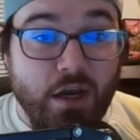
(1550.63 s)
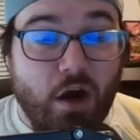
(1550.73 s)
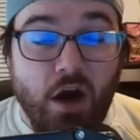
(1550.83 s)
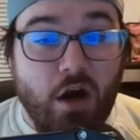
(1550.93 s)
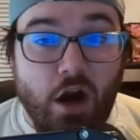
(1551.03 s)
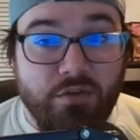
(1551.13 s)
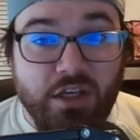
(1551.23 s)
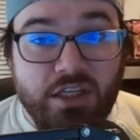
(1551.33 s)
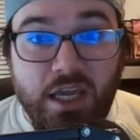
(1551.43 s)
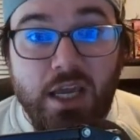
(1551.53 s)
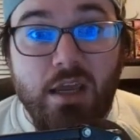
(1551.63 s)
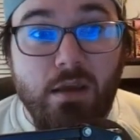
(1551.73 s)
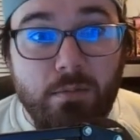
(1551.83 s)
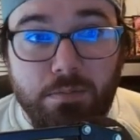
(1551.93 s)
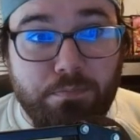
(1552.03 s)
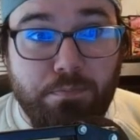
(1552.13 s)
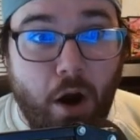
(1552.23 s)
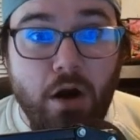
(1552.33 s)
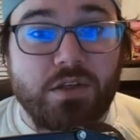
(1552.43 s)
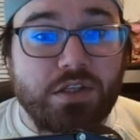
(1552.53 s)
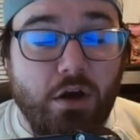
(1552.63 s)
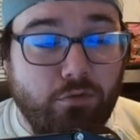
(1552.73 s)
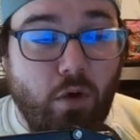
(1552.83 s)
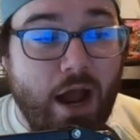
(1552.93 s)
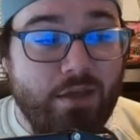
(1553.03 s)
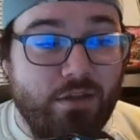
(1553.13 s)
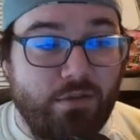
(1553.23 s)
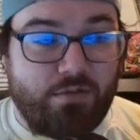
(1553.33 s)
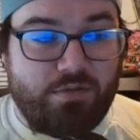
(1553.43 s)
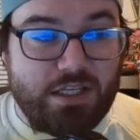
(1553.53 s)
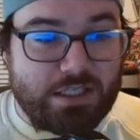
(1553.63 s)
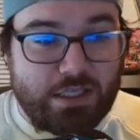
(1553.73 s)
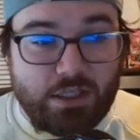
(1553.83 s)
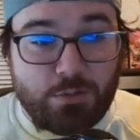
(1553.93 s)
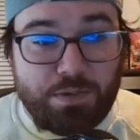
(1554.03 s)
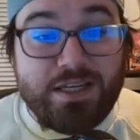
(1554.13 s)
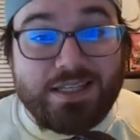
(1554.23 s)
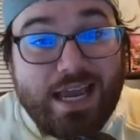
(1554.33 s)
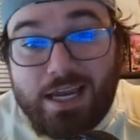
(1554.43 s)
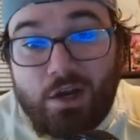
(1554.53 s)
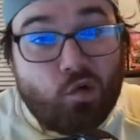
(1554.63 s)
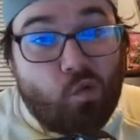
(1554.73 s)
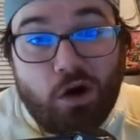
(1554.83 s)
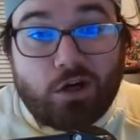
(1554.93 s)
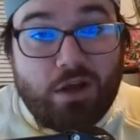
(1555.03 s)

are the key parts of why this piece ain't going to work.